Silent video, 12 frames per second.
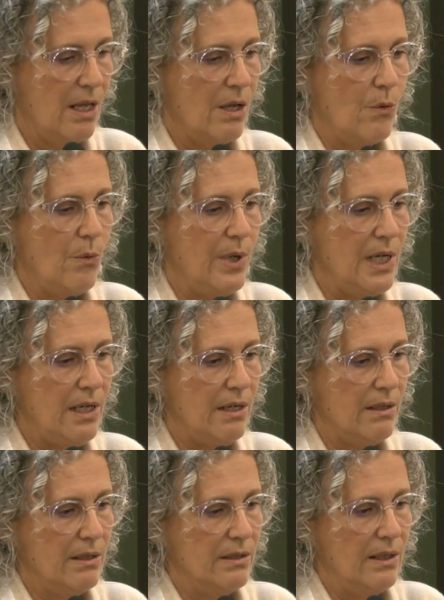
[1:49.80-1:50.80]

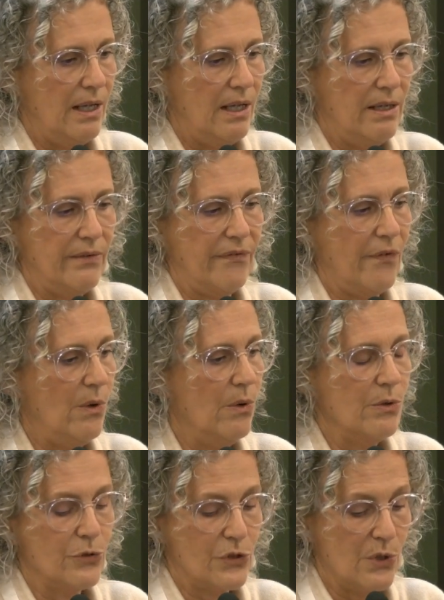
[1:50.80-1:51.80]
We have
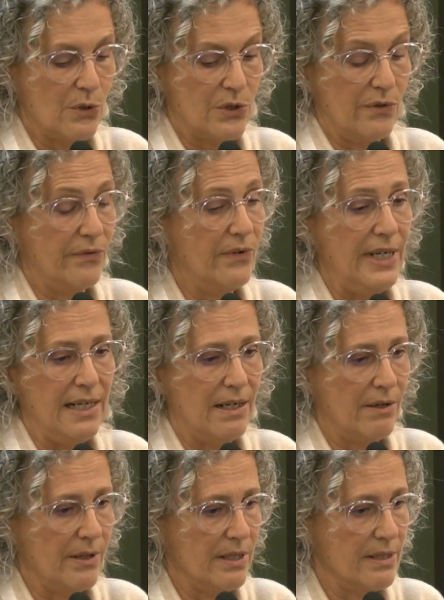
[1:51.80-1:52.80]
all sorts of green
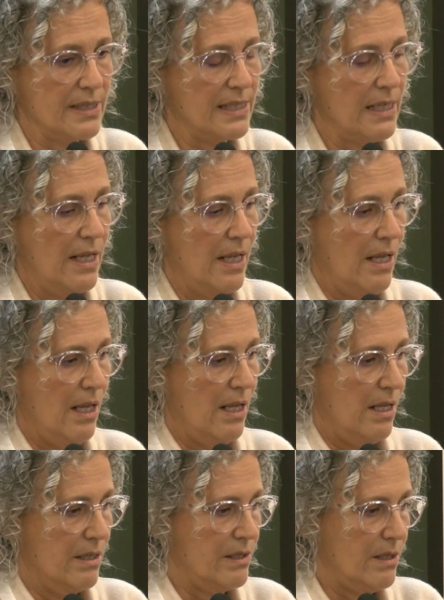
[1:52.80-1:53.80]
areas.
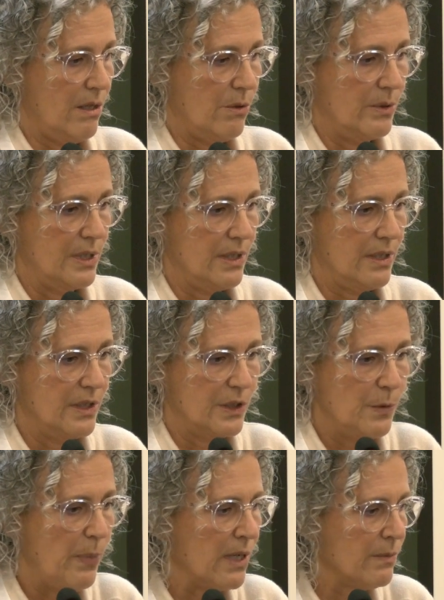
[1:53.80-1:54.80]
So the
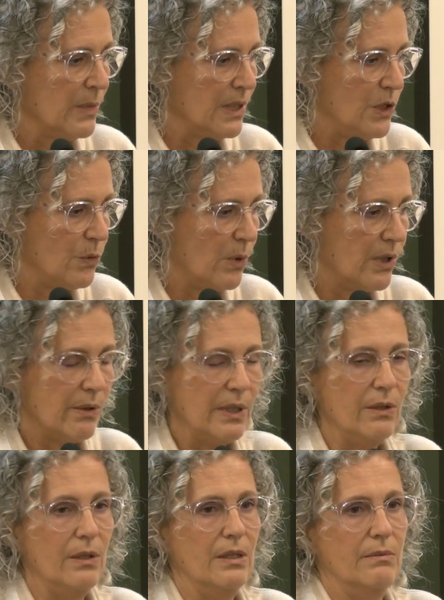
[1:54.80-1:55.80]
department is
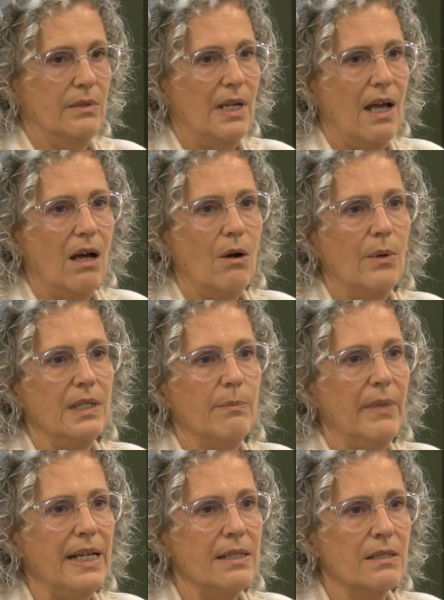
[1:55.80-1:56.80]
working now in the
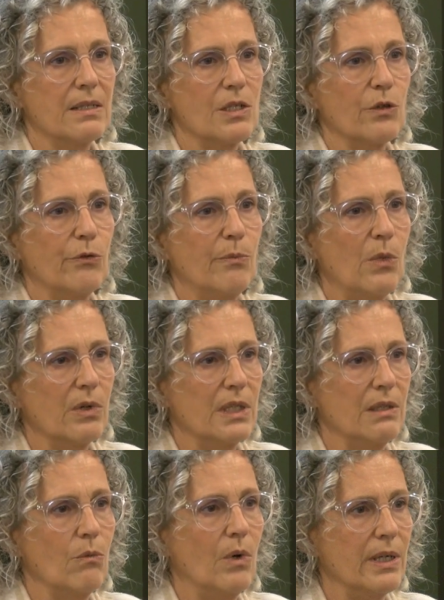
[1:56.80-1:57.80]
maintenance of more
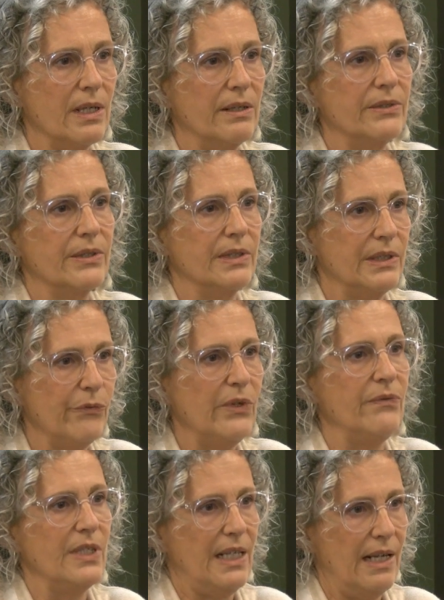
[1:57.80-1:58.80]
than
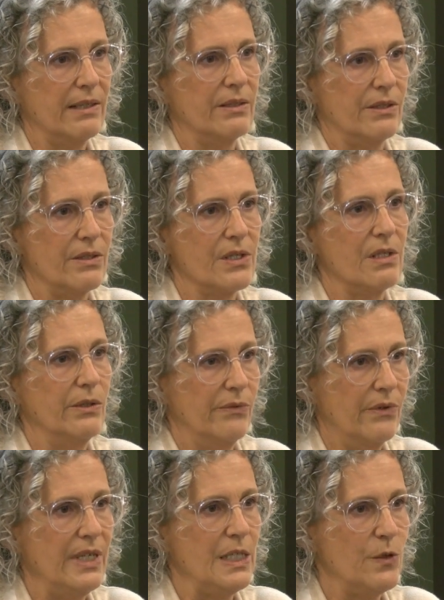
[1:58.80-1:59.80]
150 hectares of
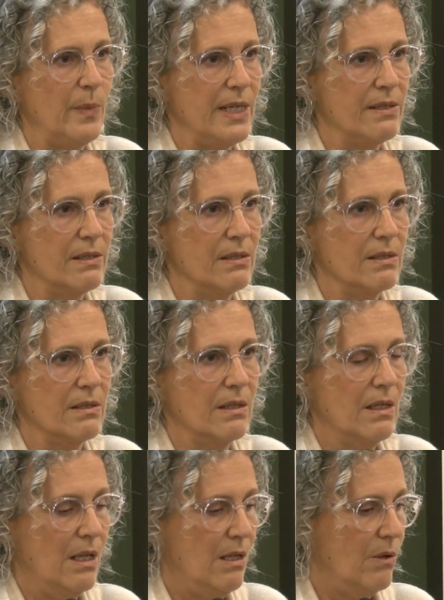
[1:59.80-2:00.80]
green spaces,
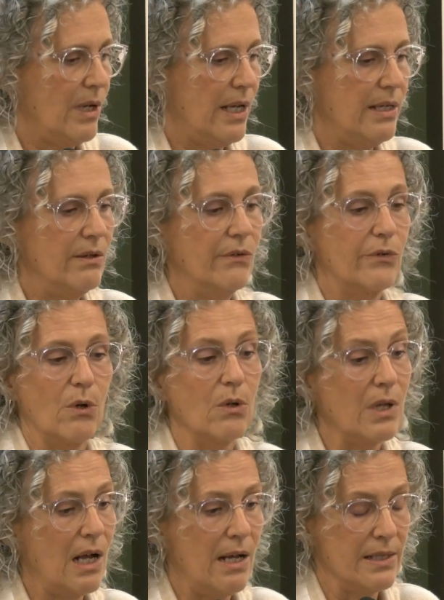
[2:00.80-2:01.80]
okay, for all
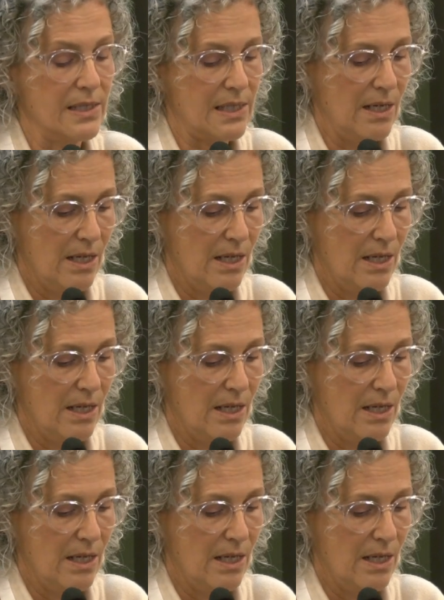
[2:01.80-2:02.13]
kinds.